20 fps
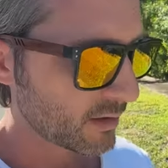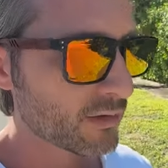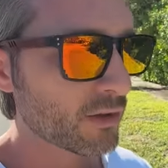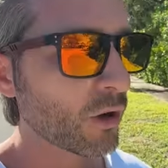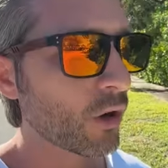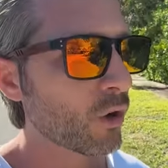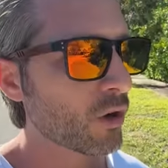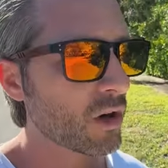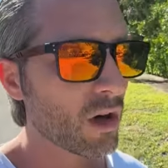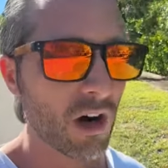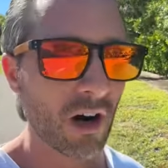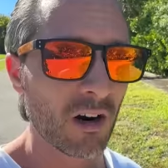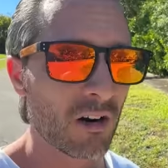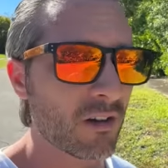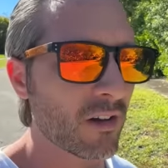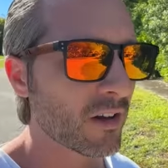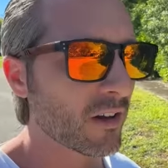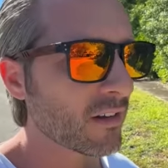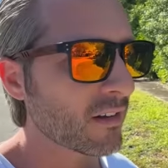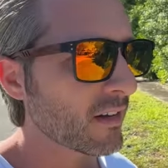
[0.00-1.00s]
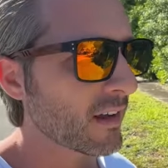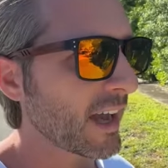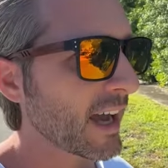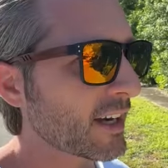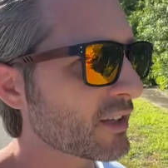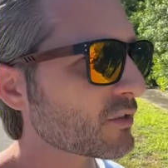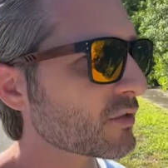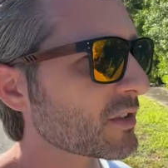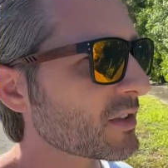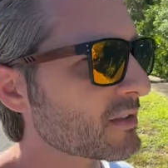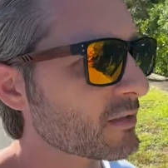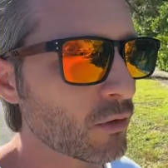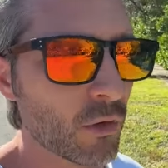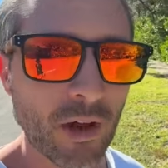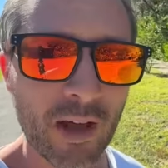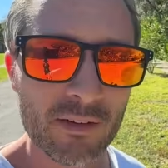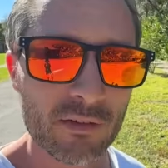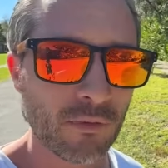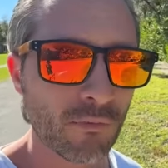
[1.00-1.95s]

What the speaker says: So Carla actually still has